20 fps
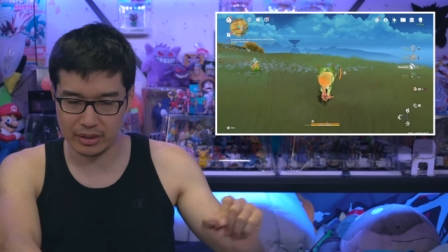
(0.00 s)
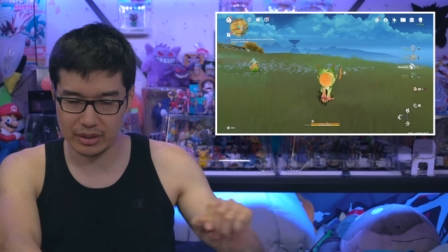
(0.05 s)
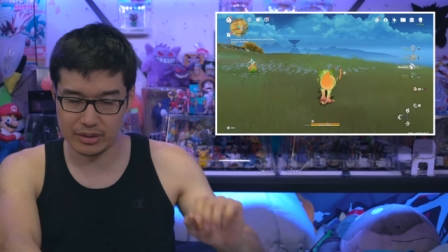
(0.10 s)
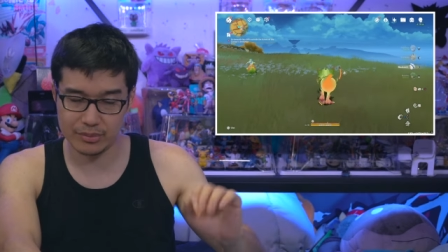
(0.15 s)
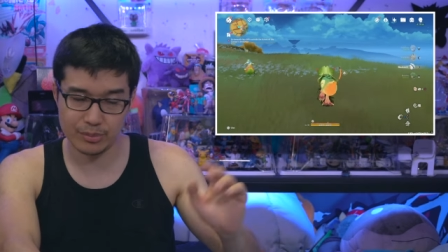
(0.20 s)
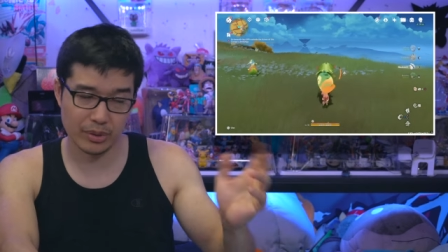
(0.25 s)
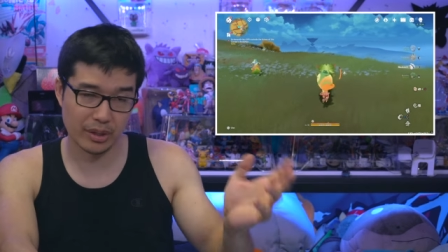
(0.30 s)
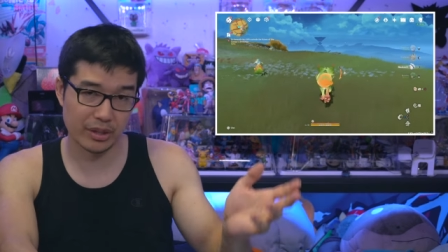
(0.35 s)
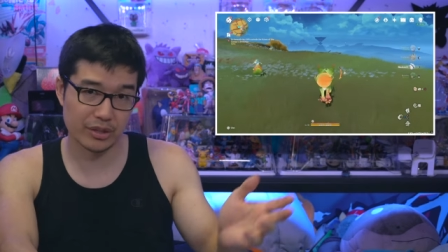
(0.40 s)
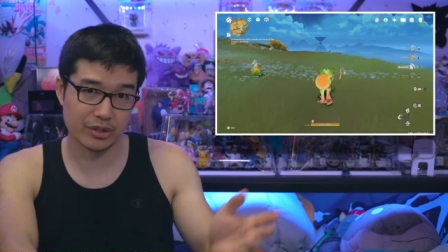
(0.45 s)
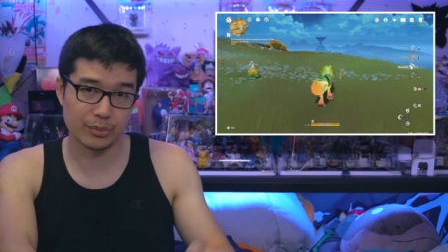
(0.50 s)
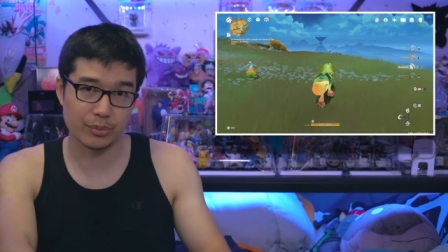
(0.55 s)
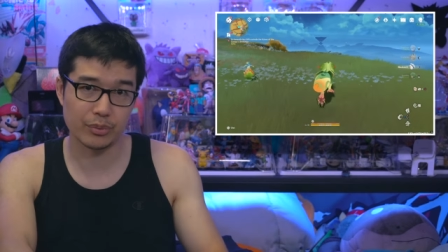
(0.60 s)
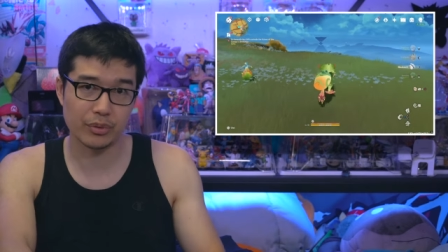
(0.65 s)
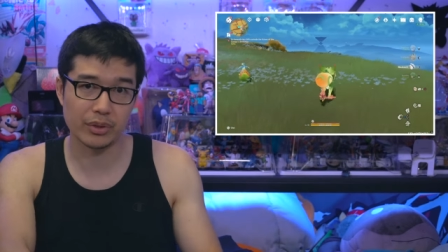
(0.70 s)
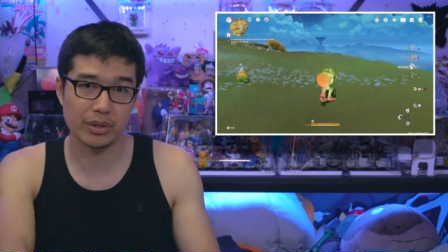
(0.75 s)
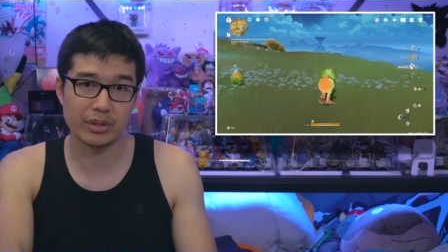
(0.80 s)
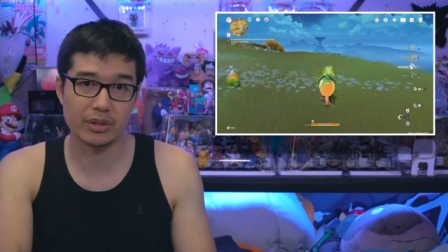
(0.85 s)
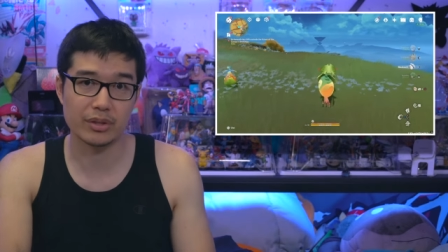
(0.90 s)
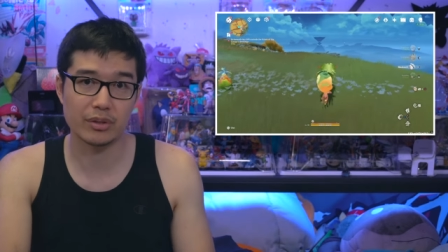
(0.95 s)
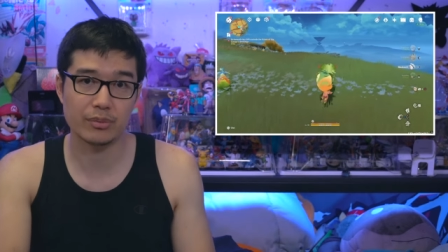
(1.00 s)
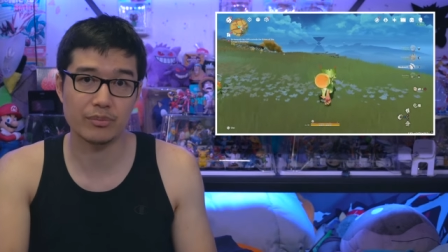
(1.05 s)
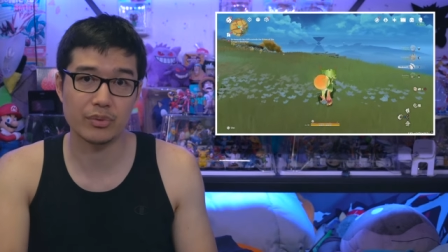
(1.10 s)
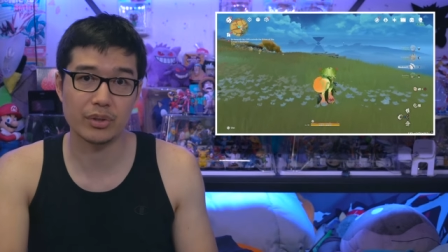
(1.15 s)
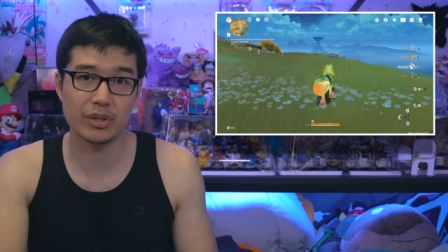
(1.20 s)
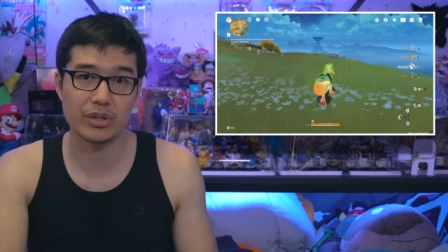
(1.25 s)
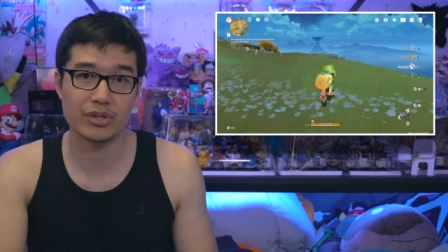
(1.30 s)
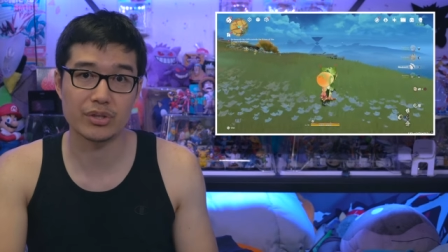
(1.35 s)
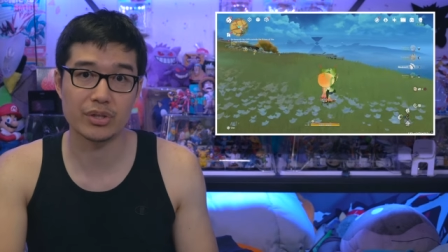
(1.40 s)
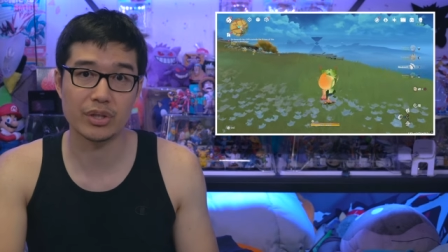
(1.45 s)
That's actually pretty
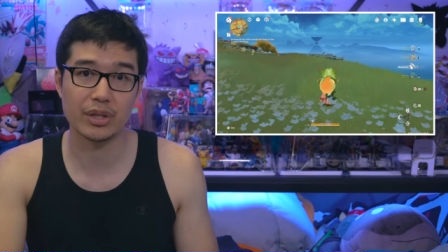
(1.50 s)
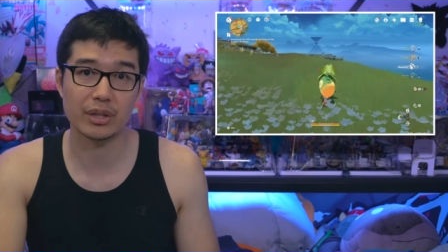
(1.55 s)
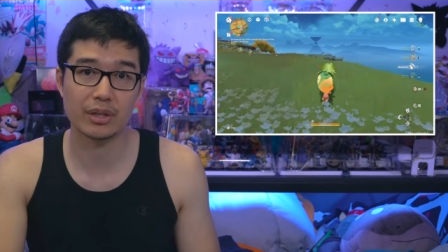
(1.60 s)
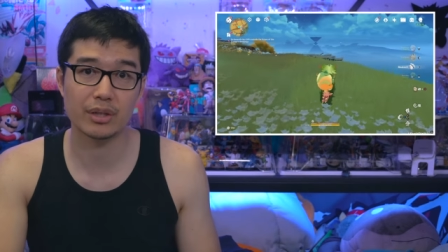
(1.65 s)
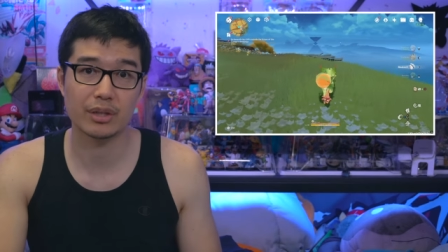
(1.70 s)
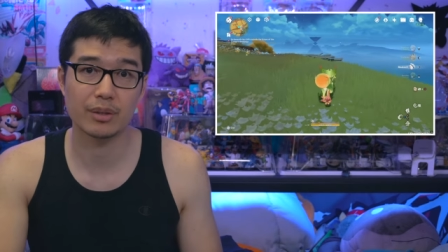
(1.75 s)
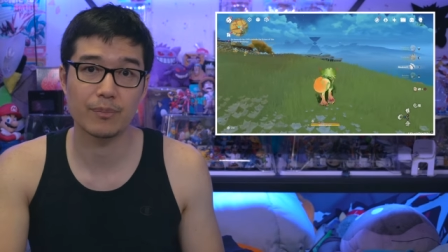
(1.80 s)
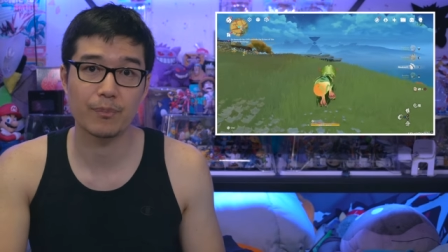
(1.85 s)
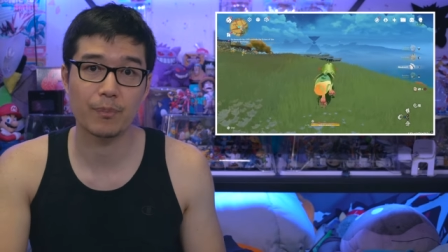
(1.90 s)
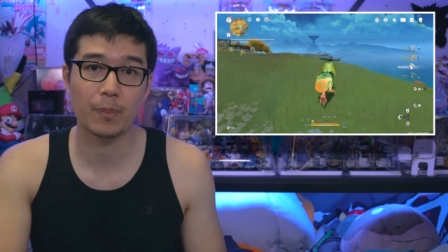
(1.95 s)
pretty sick.